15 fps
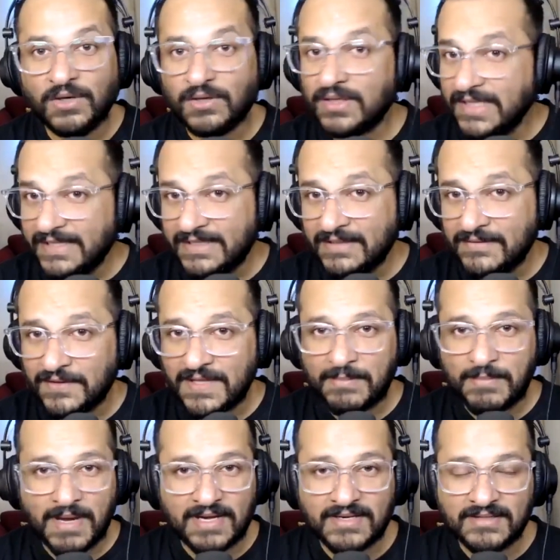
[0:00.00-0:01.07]
LinkedIn for
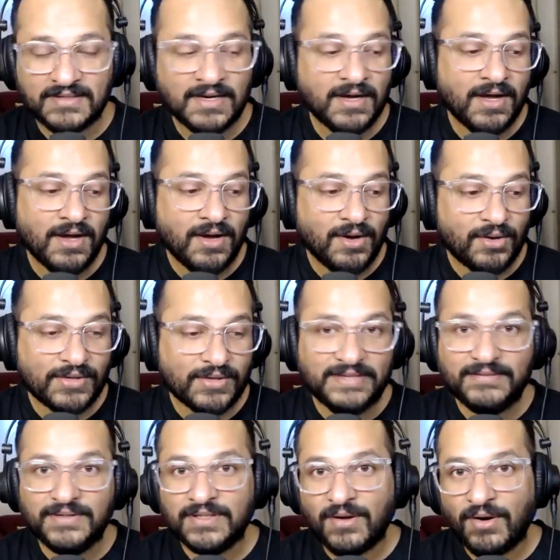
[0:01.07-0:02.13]
that matter, or
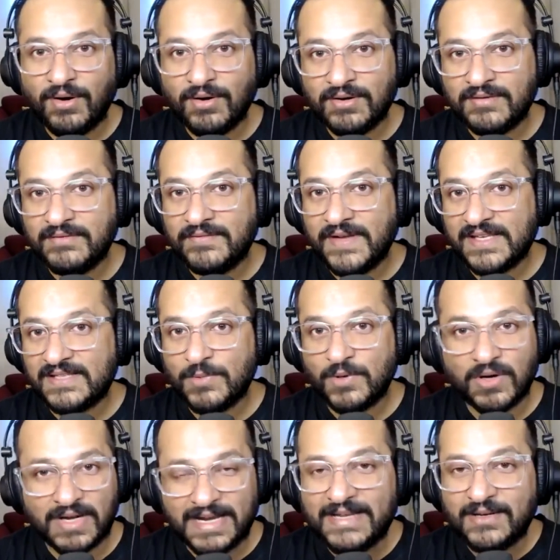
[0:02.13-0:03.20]
even on Facebook
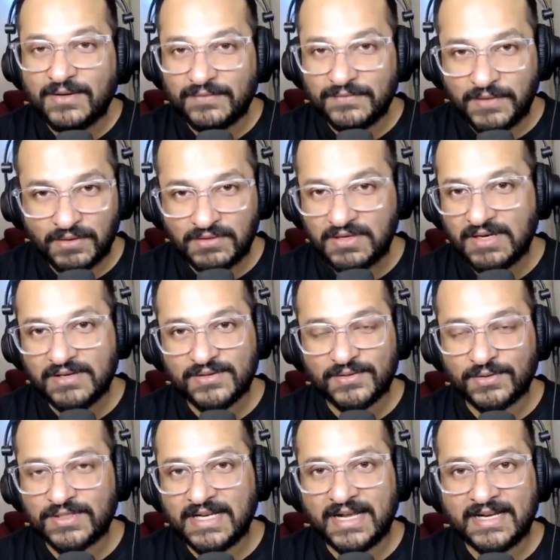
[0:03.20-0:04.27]
or any of your
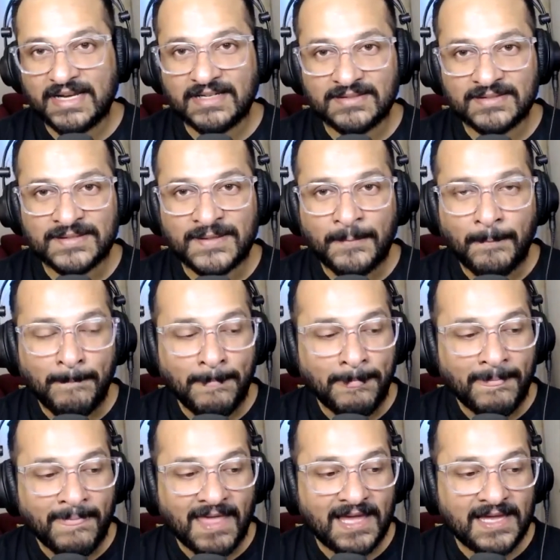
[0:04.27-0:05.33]
social handles.
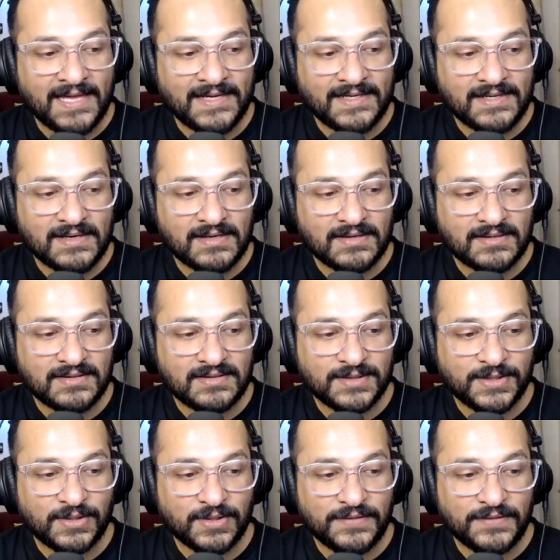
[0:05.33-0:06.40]
And
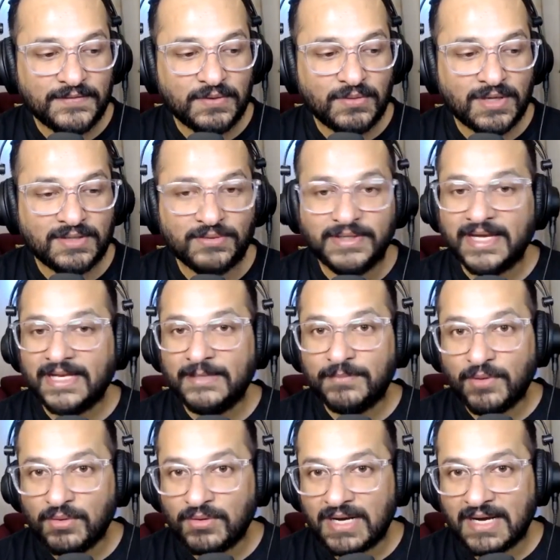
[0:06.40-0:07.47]
if you are doing any
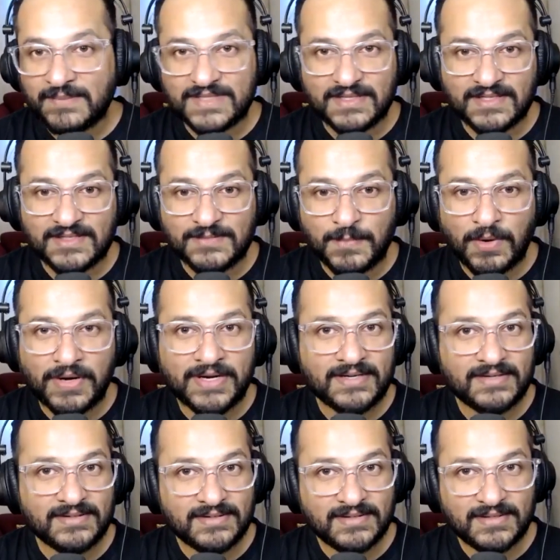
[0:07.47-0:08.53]
programs at this
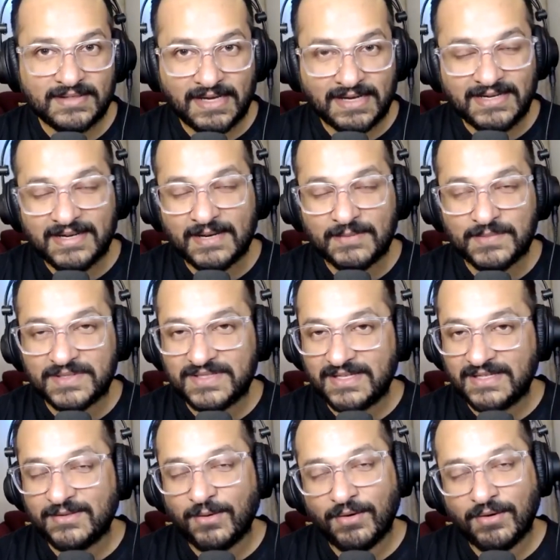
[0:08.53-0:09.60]
point,
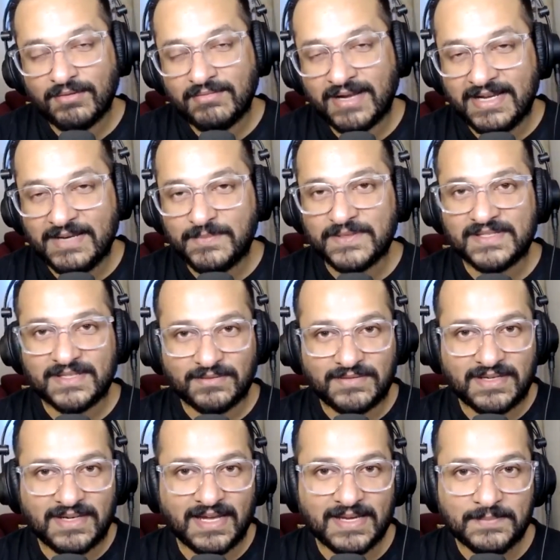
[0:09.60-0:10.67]
99% or 90% of
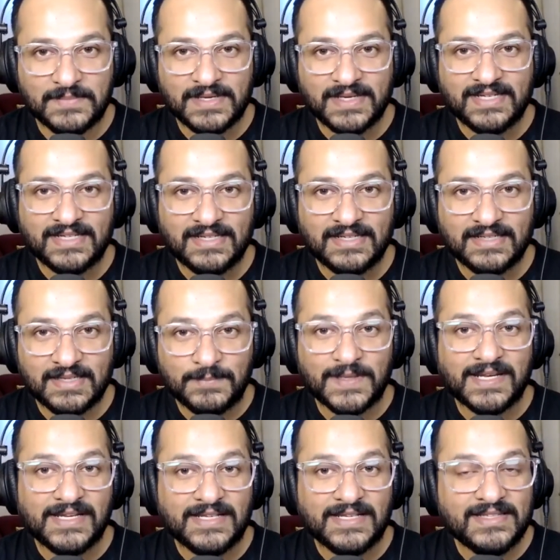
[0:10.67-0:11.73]
the time,
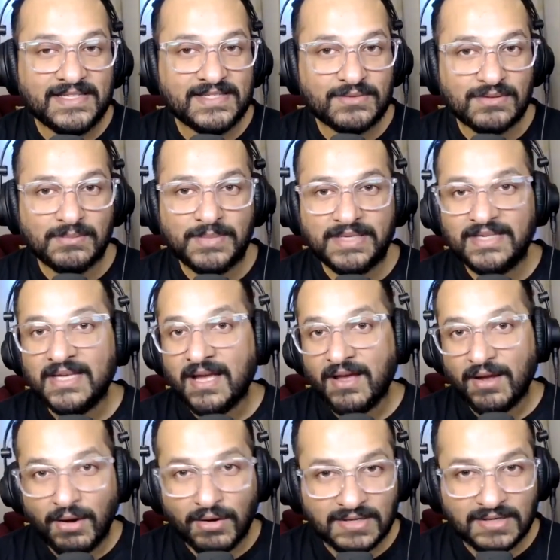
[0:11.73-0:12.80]
typically these will be
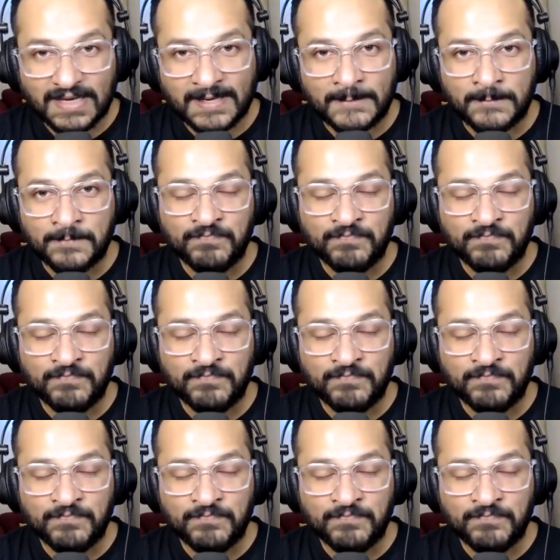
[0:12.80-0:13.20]
online.